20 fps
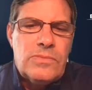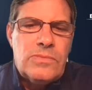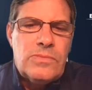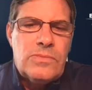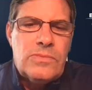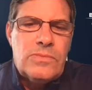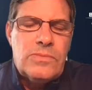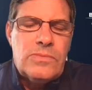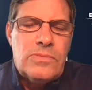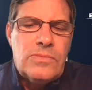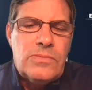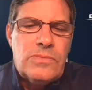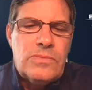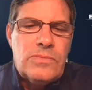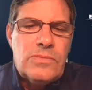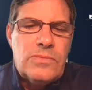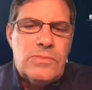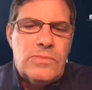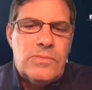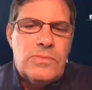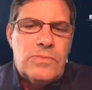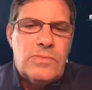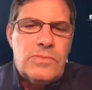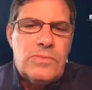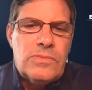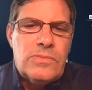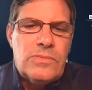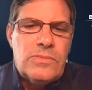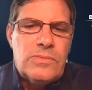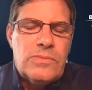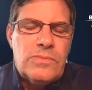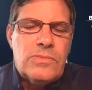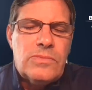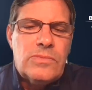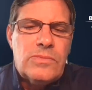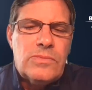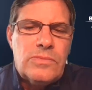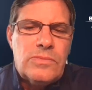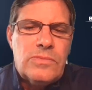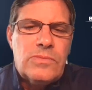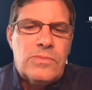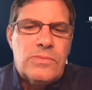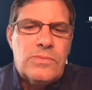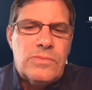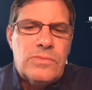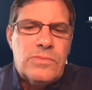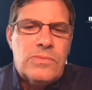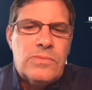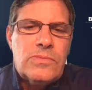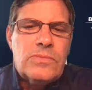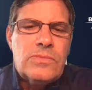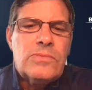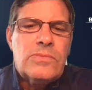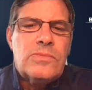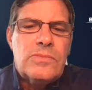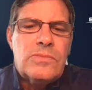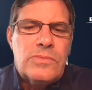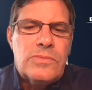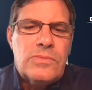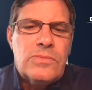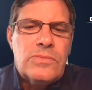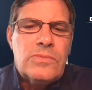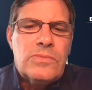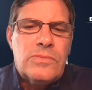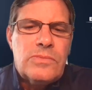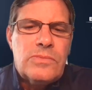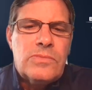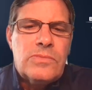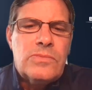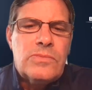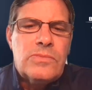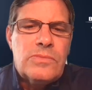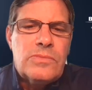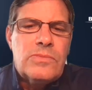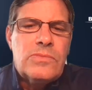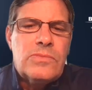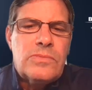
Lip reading: (silent)